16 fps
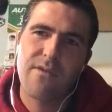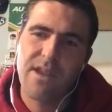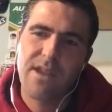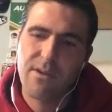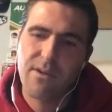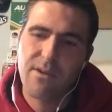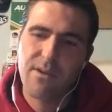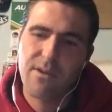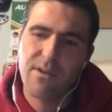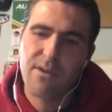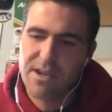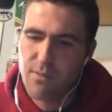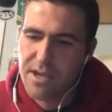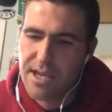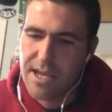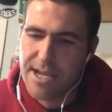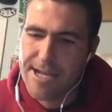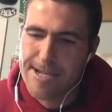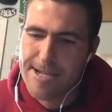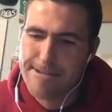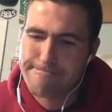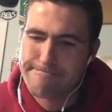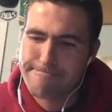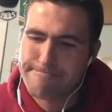FadeAway Sports.
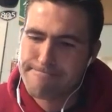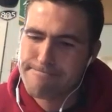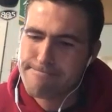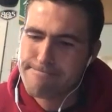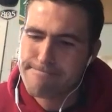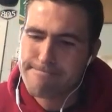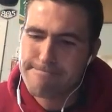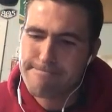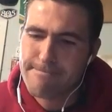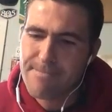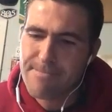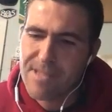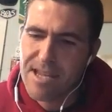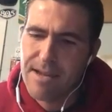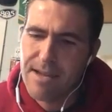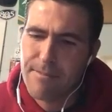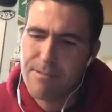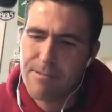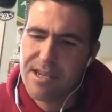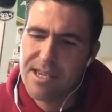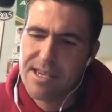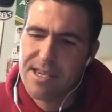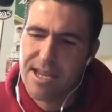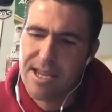
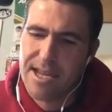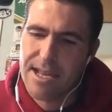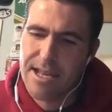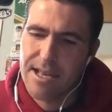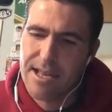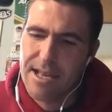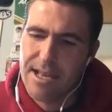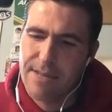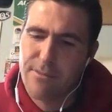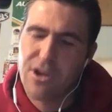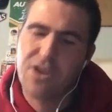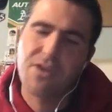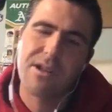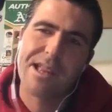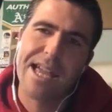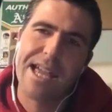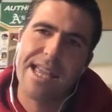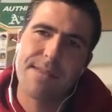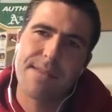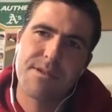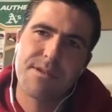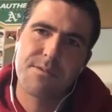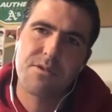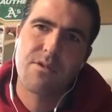Please be sure to like and
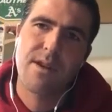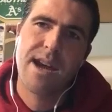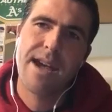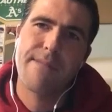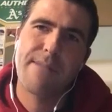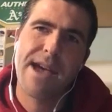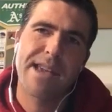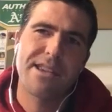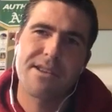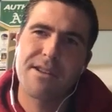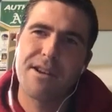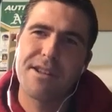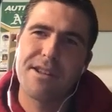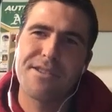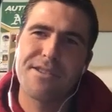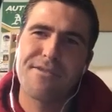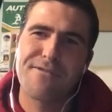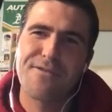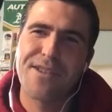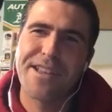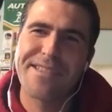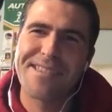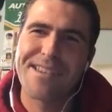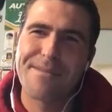subscribe, pass it on to your
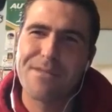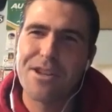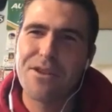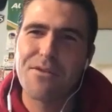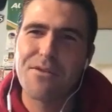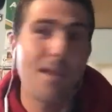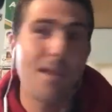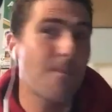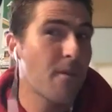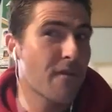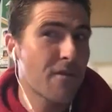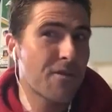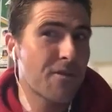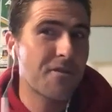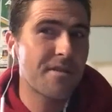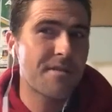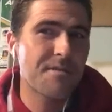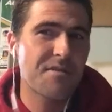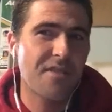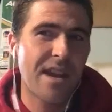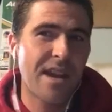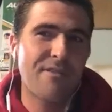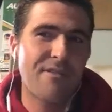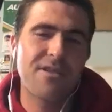friends, let them know. We're up over 30
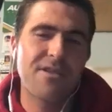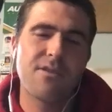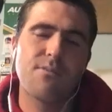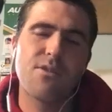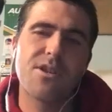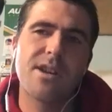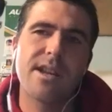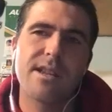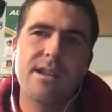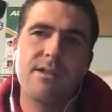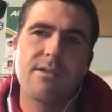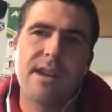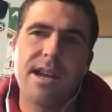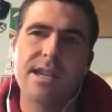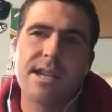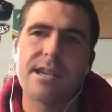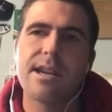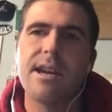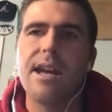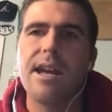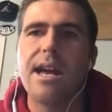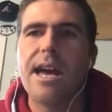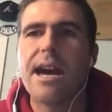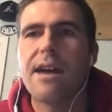subscribers, so appreciate to you guys
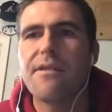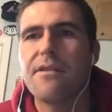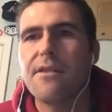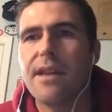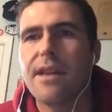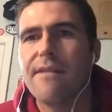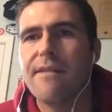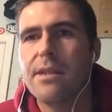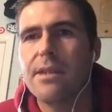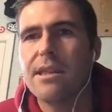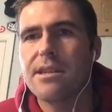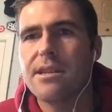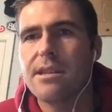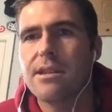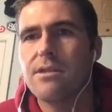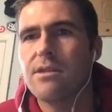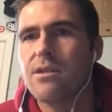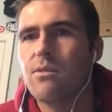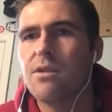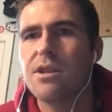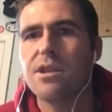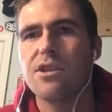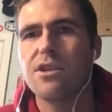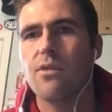out there that have been listening to us. We're
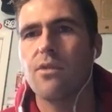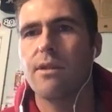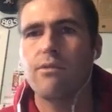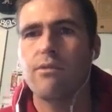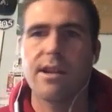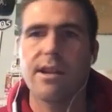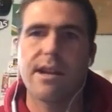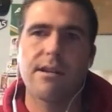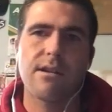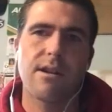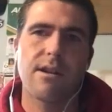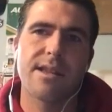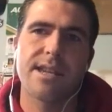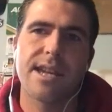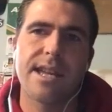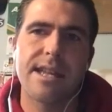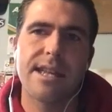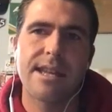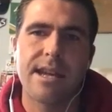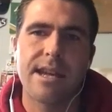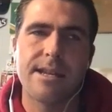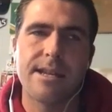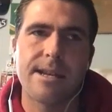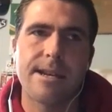just enjoying putting out content,
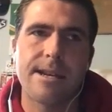and